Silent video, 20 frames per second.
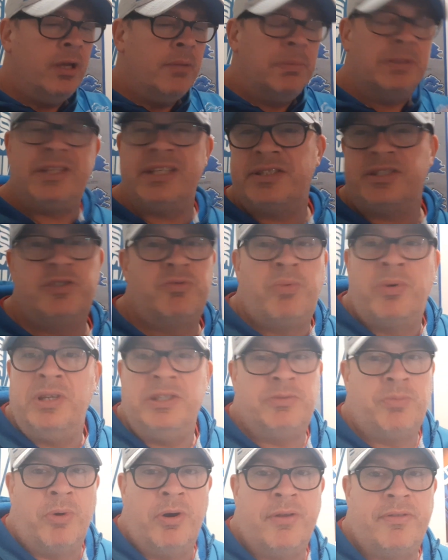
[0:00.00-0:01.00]
but this is what
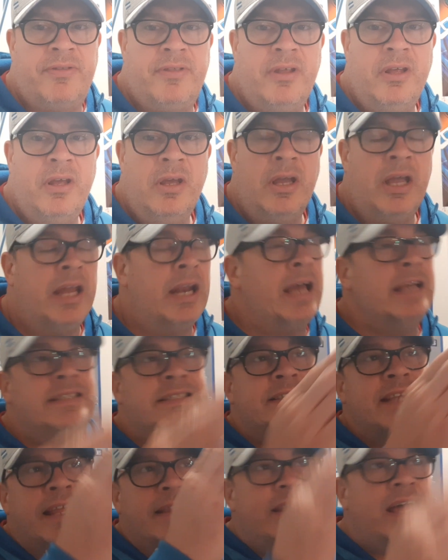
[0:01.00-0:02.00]
he's worth. And I
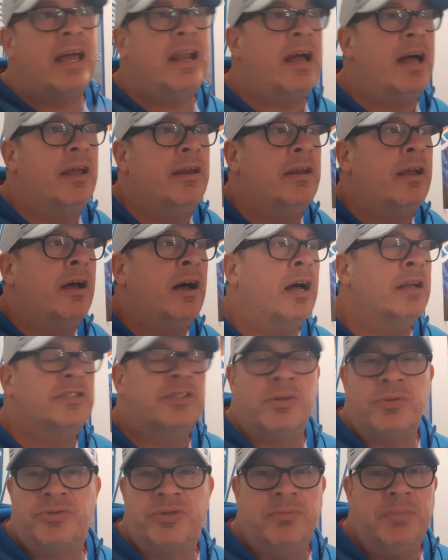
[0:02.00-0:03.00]
said that on
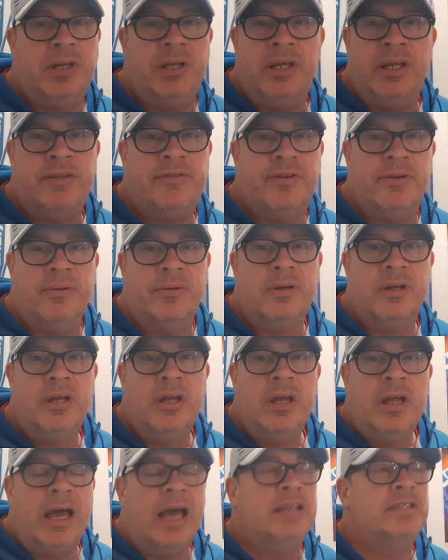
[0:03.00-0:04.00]
social media too.
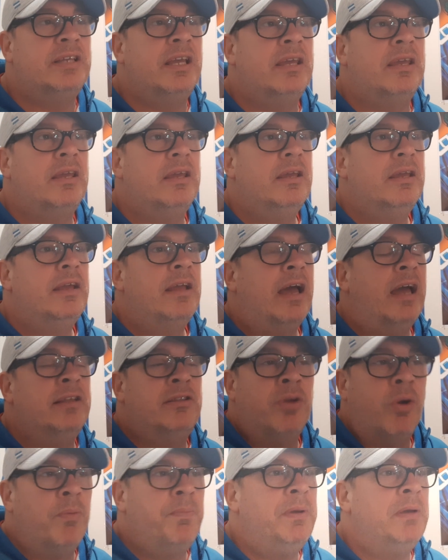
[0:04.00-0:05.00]
I
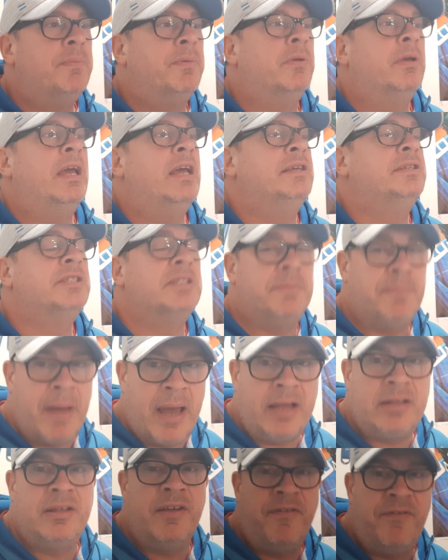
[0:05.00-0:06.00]
told people,
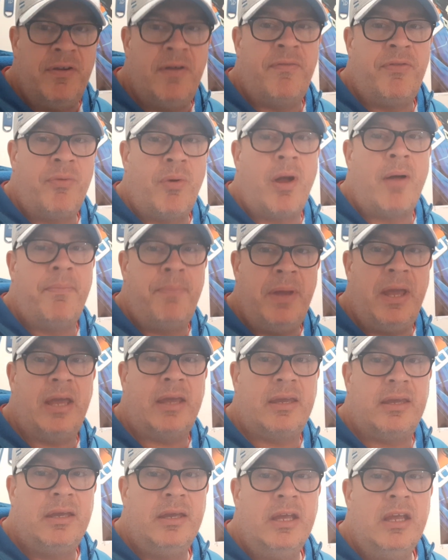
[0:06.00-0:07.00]
expect a fifth round
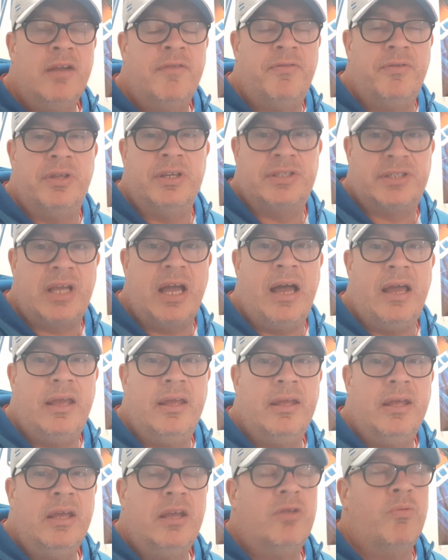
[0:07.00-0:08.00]
pick for this guy.
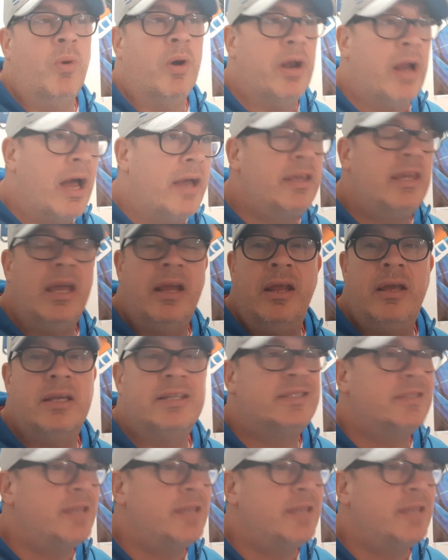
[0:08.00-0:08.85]
We're not getting a